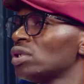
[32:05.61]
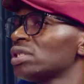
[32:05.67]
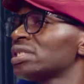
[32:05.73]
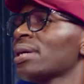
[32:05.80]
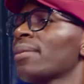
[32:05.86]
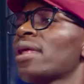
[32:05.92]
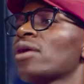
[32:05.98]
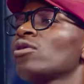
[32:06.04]

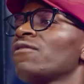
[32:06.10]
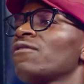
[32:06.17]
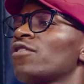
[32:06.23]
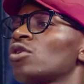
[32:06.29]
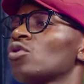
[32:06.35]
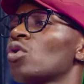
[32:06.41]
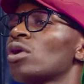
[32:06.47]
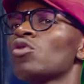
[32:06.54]
Some around the
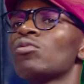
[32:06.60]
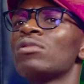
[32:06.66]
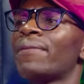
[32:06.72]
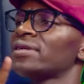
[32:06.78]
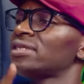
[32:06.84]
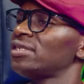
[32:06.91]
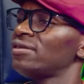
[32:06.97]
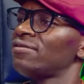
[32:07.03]
phone all
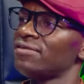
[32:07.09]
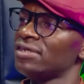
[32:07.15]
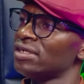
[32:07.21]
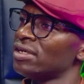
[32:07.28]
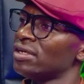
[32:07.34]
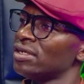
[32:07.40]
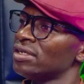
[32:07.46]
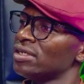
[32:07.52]
over
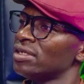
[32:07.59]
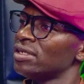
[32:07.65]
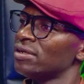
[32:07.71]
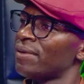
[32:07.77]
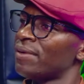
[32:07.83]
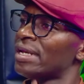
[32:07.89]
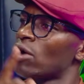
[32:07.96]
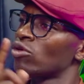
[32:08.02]
TV.
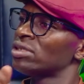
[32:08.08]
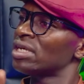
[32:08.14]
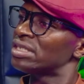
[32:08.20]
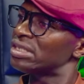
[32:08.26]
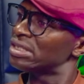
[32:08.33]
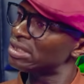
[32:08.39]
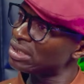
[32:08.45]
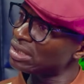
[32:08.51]
But now
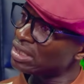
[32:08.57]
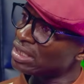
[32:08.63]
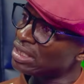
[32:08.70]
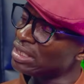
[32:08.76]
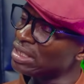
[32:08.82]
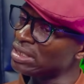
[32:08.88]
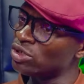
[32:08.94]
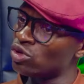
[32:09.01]
it's 6.
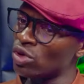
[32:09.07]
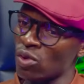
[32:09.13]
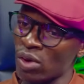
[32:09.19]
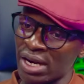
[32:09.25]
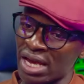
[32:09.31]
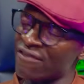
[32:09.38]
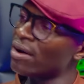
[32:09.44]
The joint one